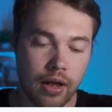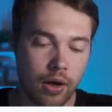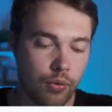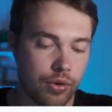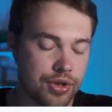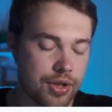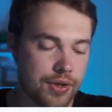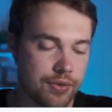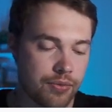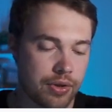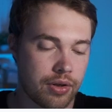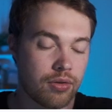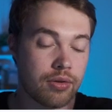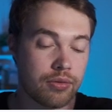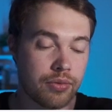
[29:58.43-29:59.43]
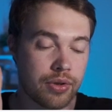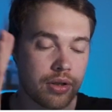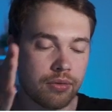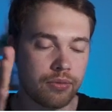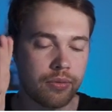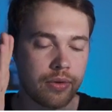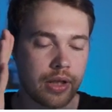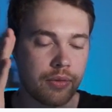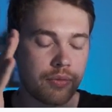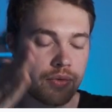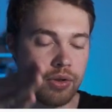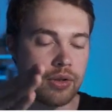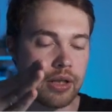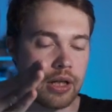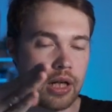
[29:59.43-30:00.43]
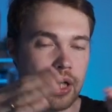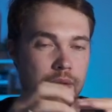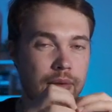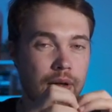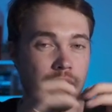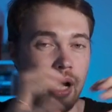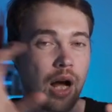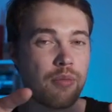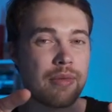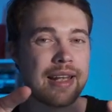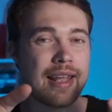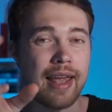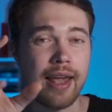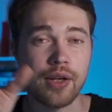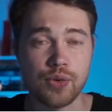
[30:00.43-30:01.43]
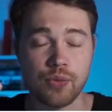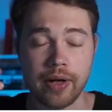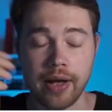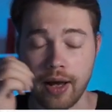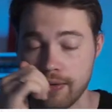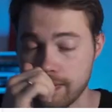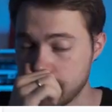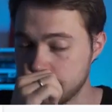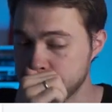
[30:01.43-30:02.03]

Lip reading: We just really care about how many A's we have.